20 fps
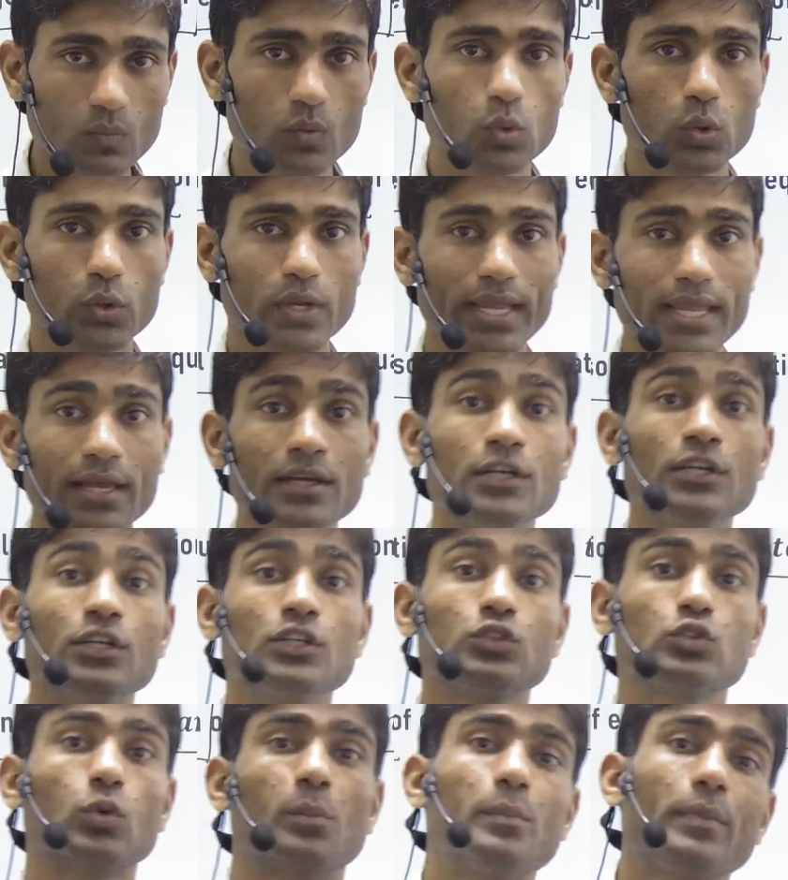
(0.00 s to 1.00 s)
Okay,
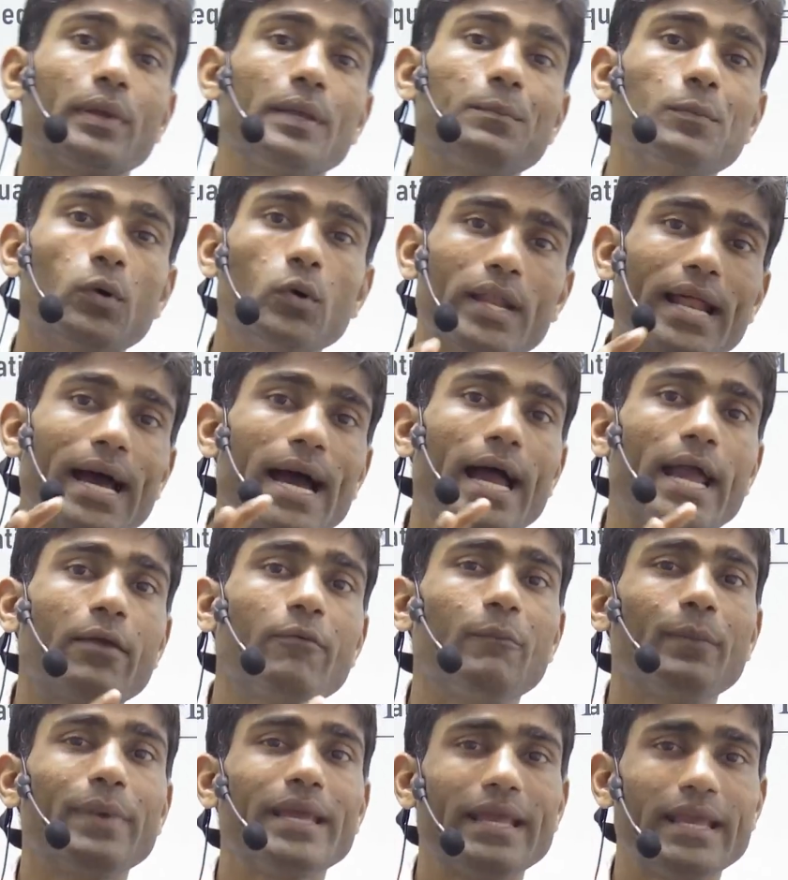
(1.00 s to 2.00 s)
so before I
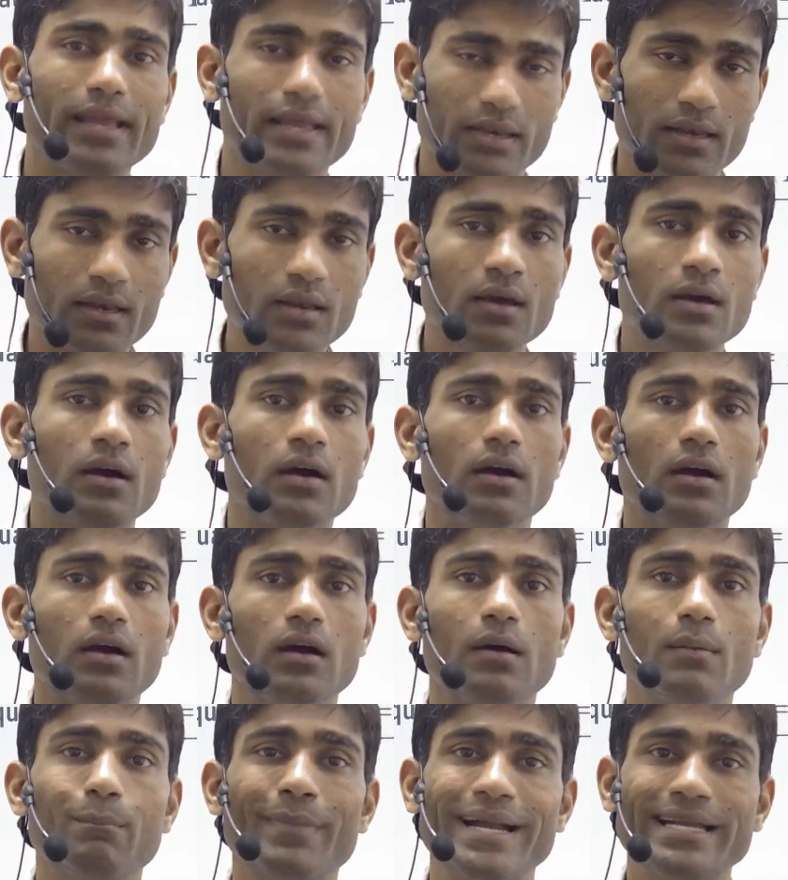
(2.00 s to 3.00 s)
begin
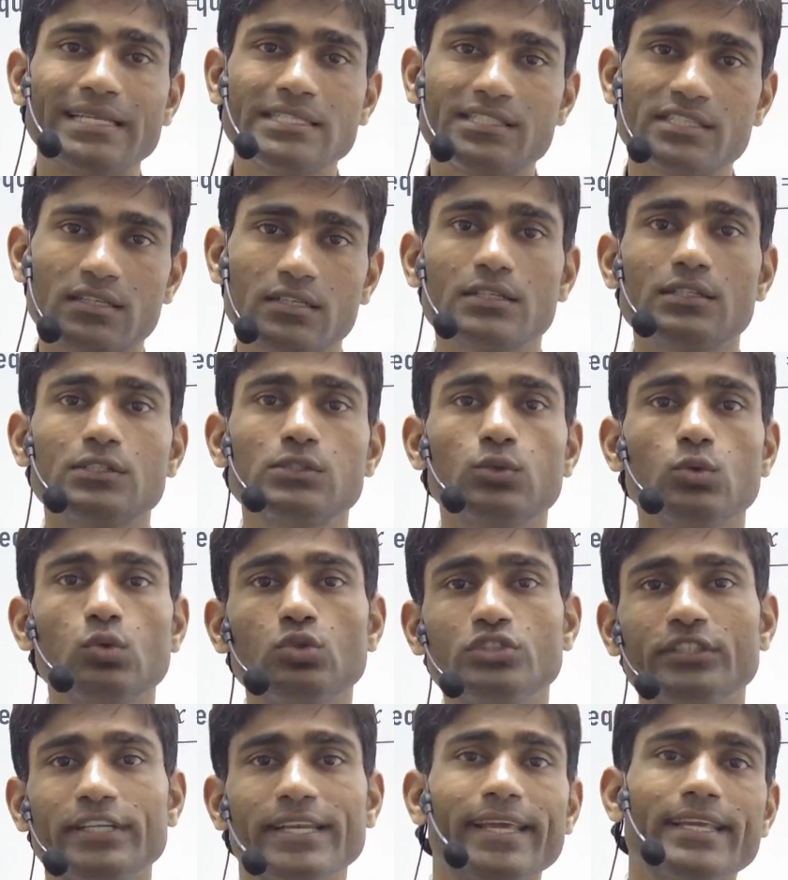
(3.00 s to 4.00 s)
my general
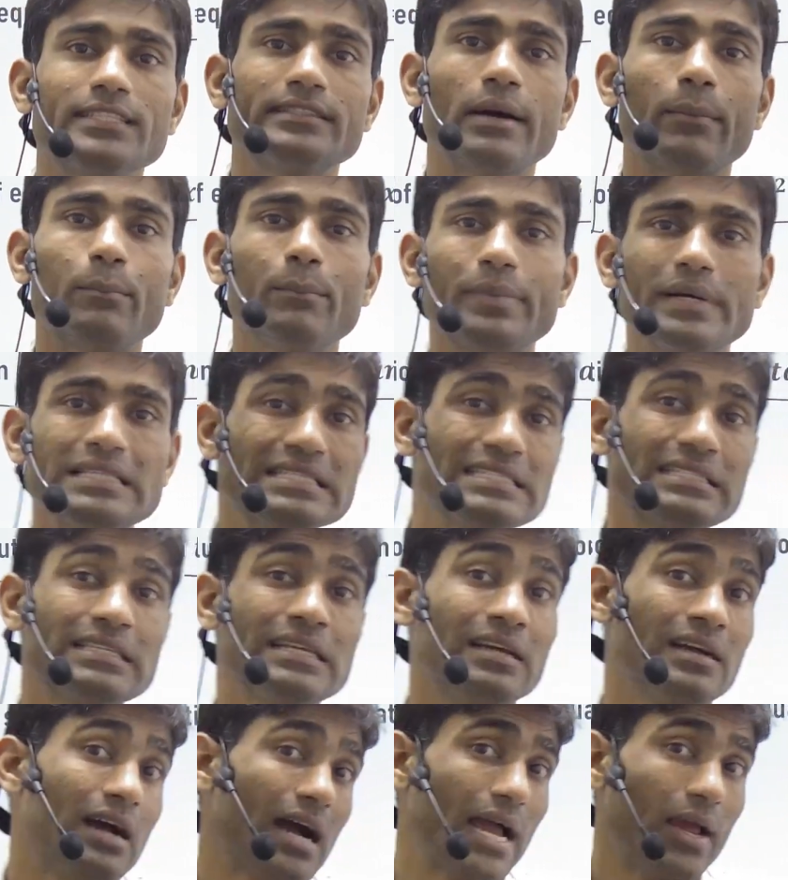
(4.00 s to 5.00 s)
solution examples,
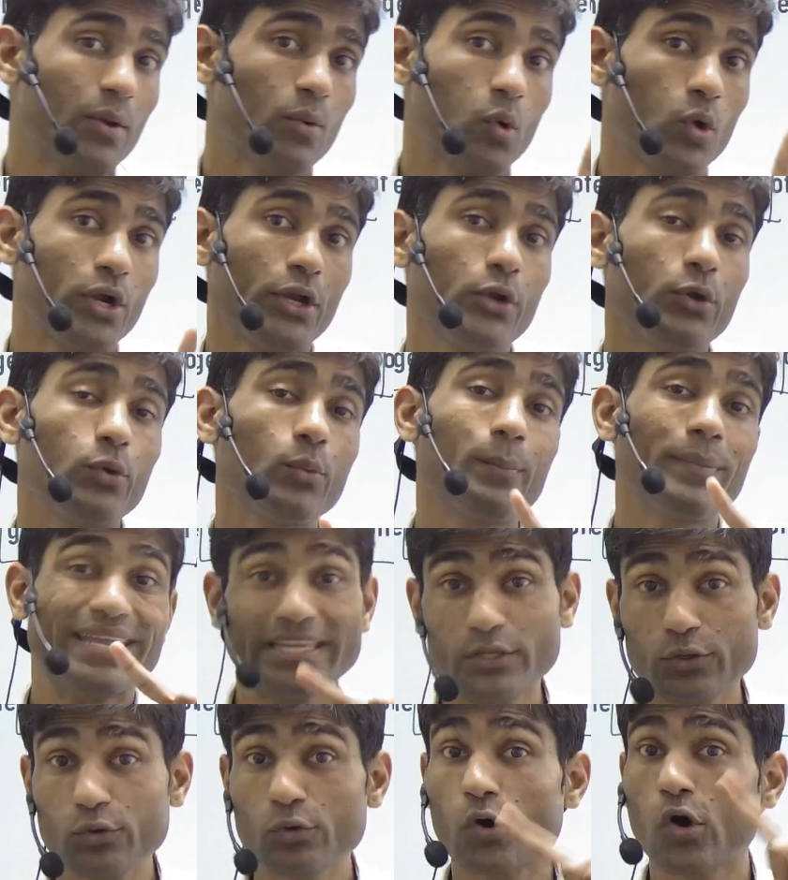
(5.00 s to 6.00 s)
I wanted to
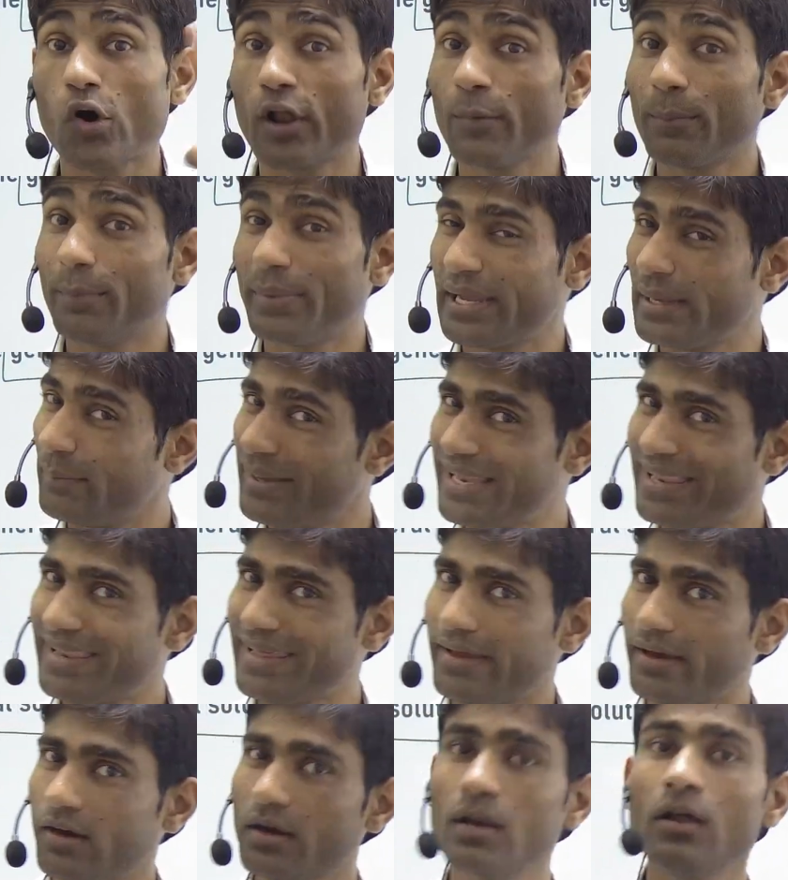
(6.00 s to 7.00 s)
make you all
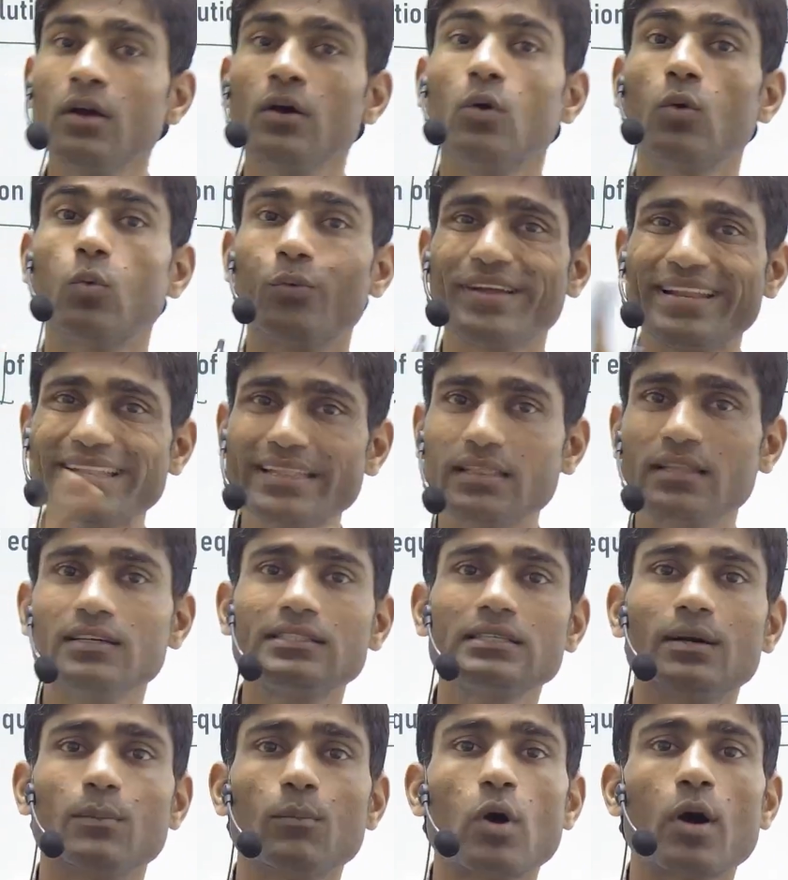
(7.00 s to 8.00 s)
familiar with the
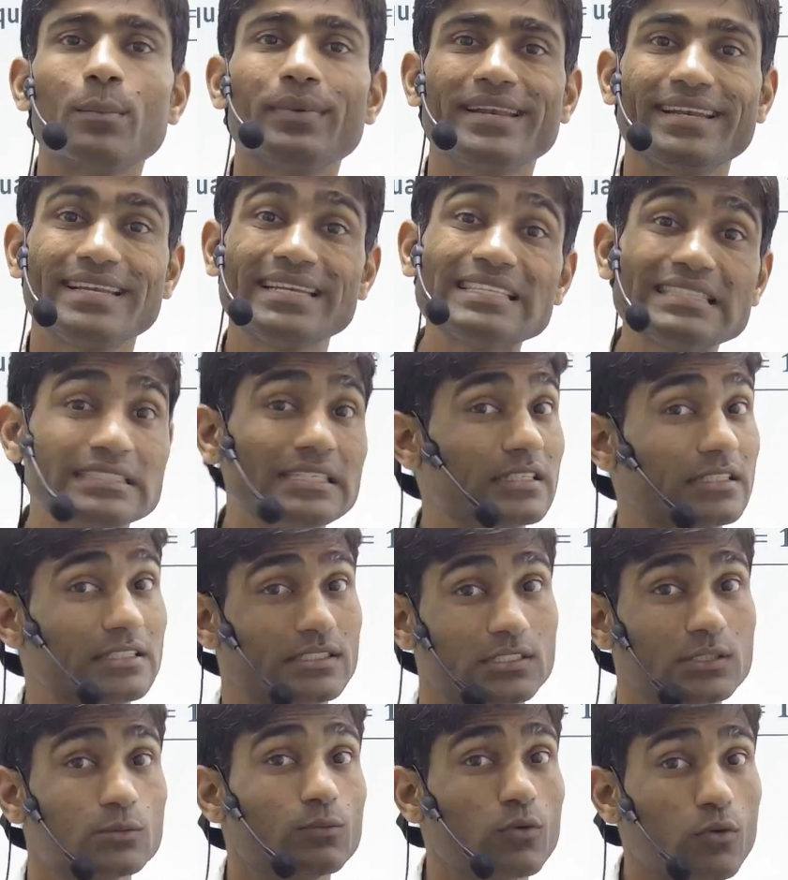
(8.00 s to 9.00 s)
sum of
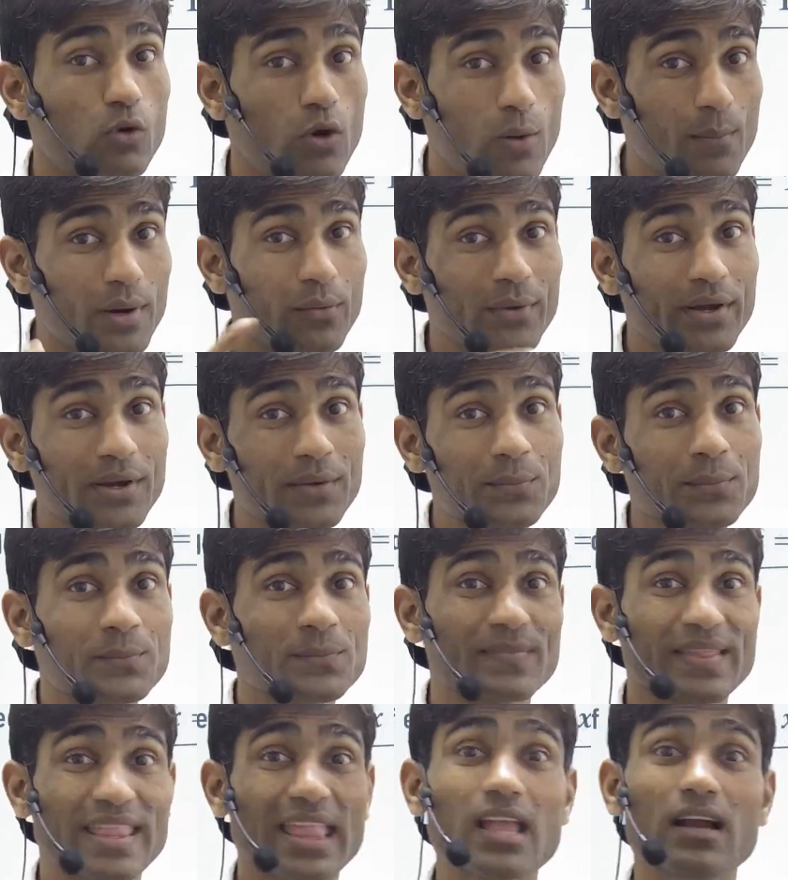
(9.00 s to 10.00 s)
results from our
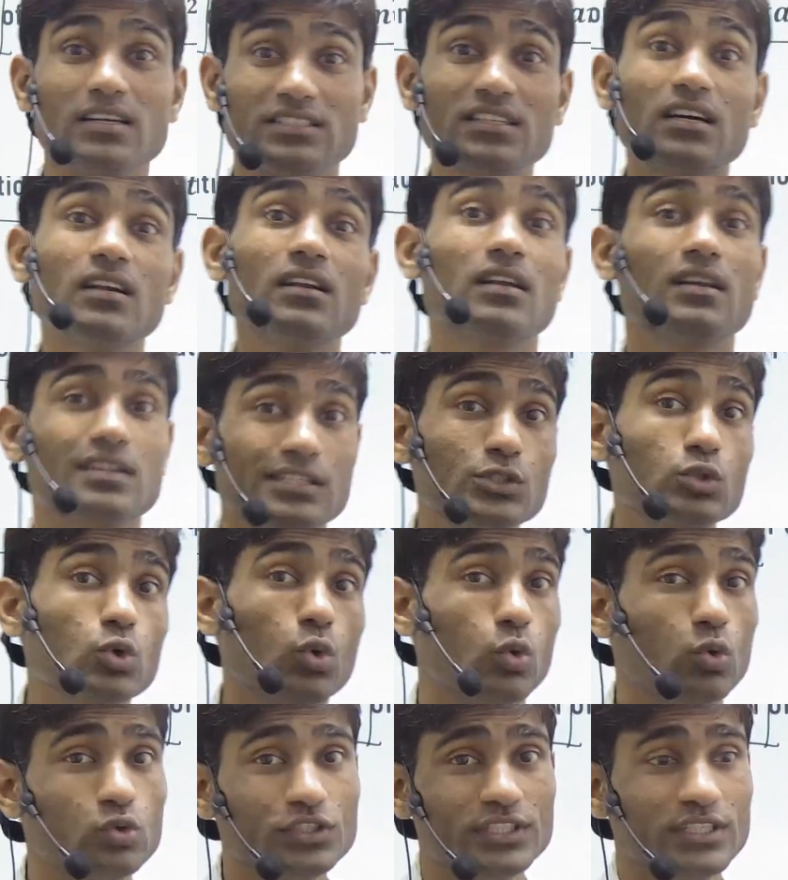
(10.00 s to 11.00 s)
general
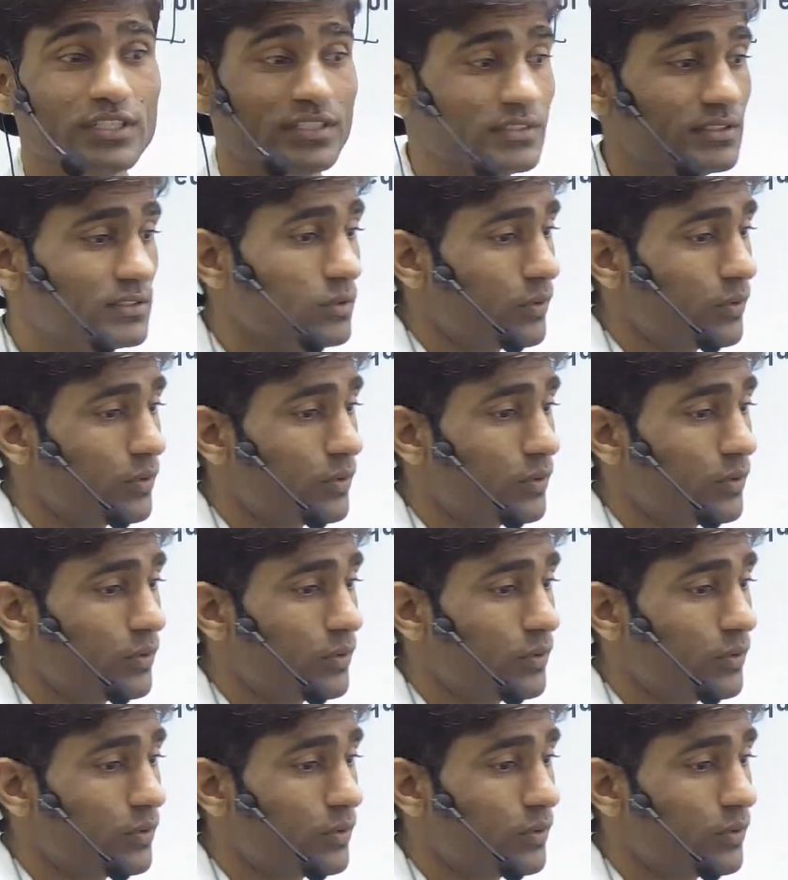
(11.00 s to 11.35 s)
solution.